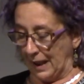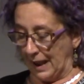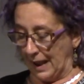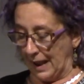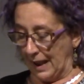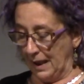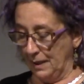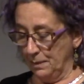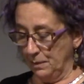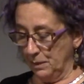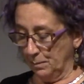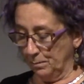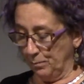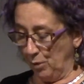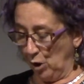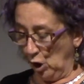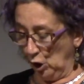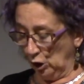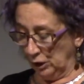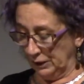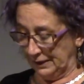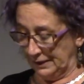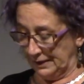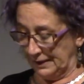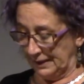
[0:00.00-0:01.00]
In the
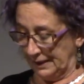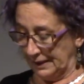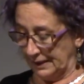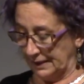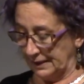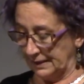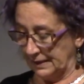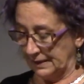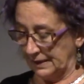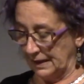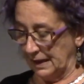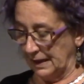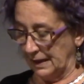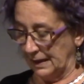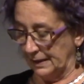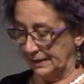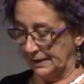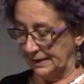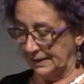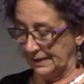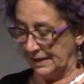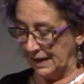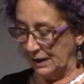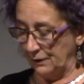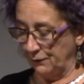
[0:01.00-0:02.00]
politics,
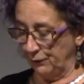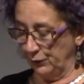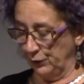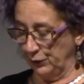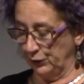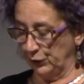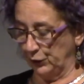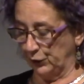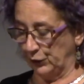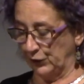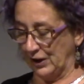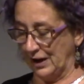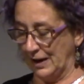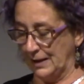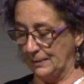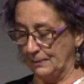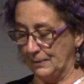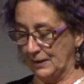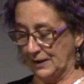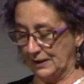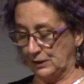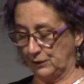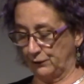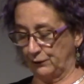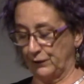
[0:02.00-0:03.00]
the difference in
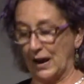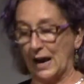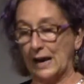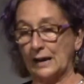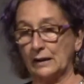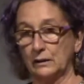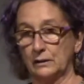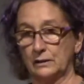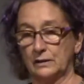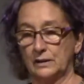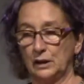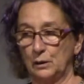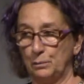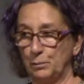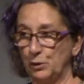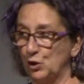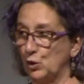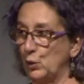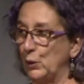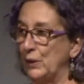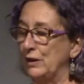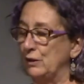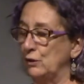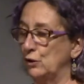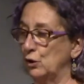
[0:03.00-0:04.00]
this faculty
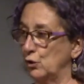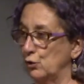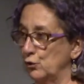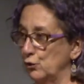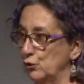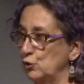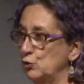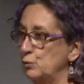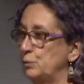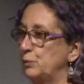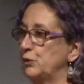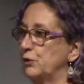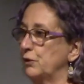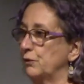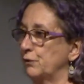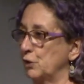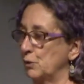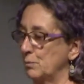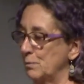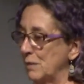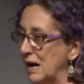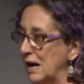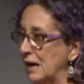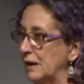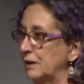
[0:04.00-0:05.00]
between the groups of the
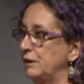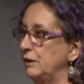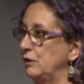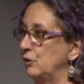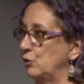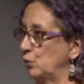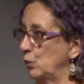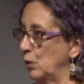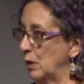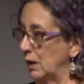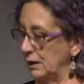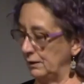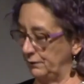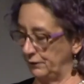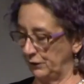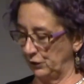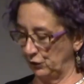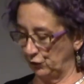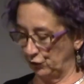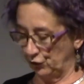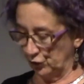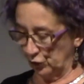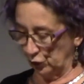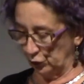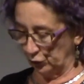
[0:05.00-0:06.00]
man, his wife, his
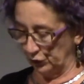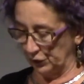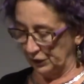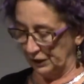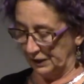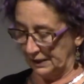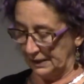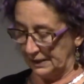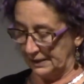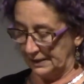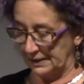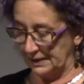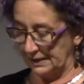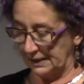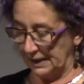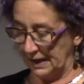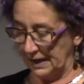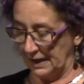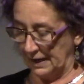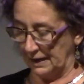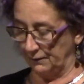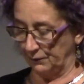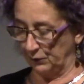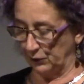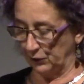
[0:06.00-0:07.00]
children, and his
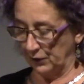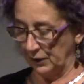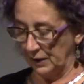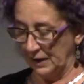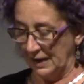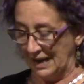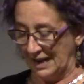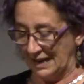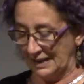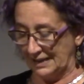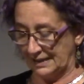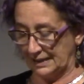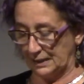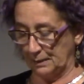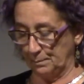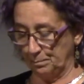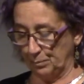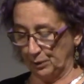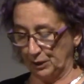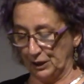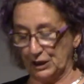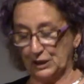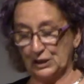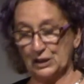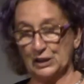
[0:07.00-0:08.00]
slaves is
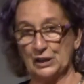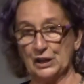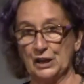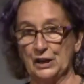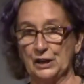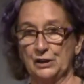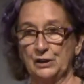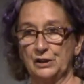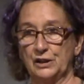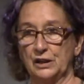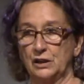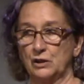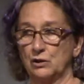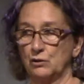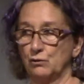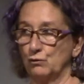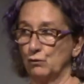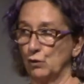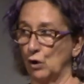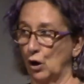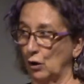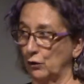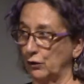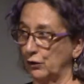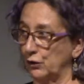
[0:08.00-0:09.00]
simply asserted
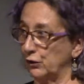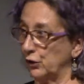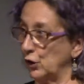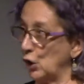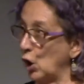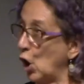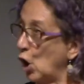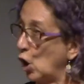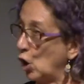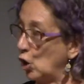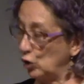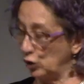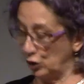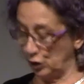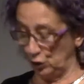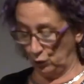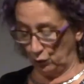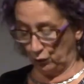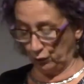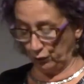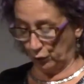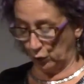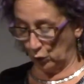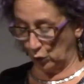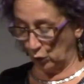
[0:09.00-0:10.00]
rather than argued
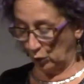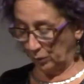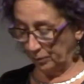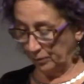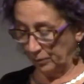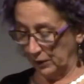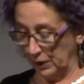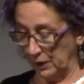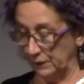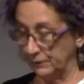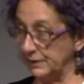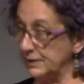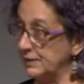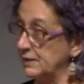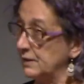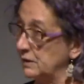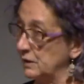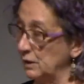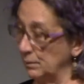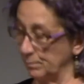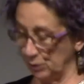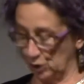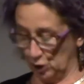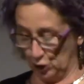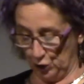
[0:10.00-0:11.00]
for. This is
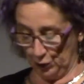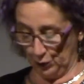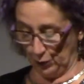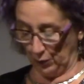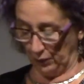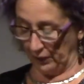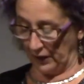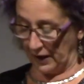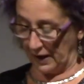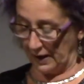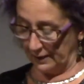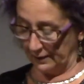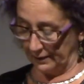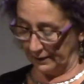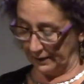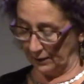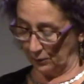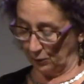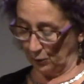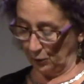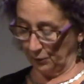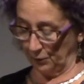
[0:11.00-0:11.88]
number two on the handout.